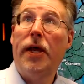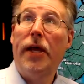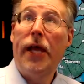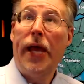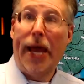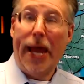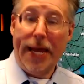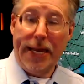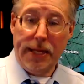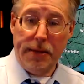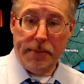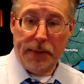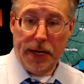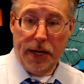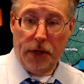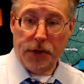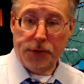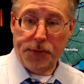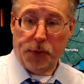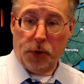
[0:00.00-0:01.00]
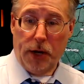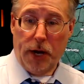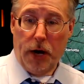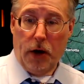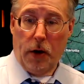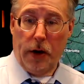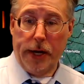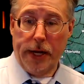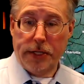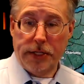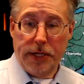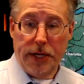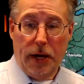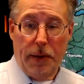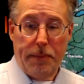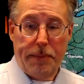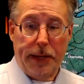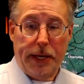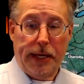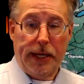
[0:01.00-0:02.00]
80 miles per hour, it's now
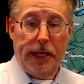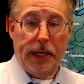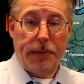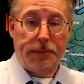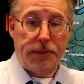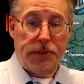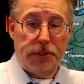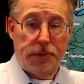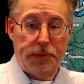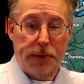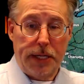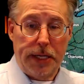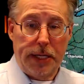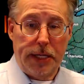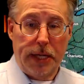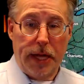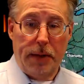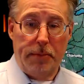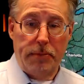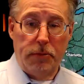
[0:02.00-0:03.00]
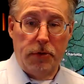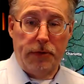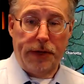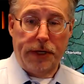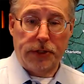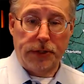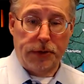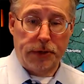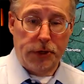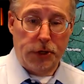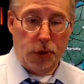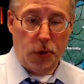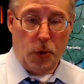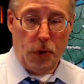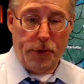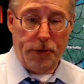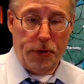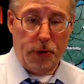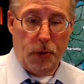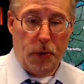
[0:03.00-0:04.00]
picking up speed and moving to the
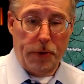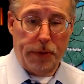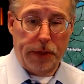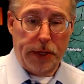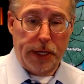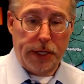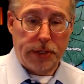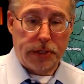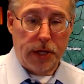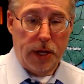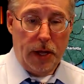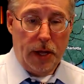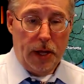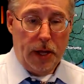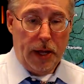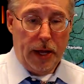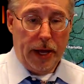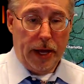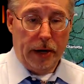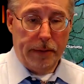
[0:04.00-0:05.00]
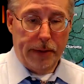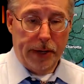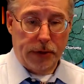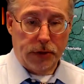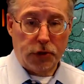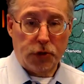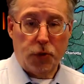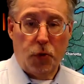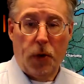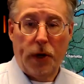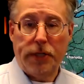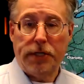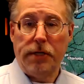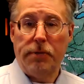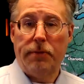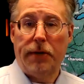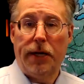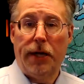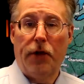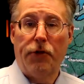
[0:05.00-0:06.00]
north-northeast at about 20
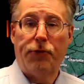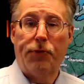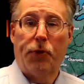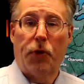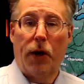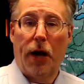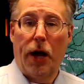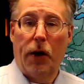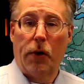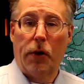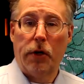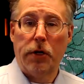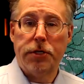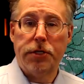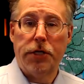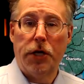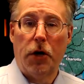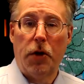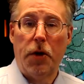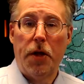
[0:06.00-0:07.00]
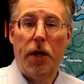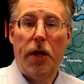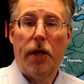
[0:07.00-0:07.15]
miles per hour or so.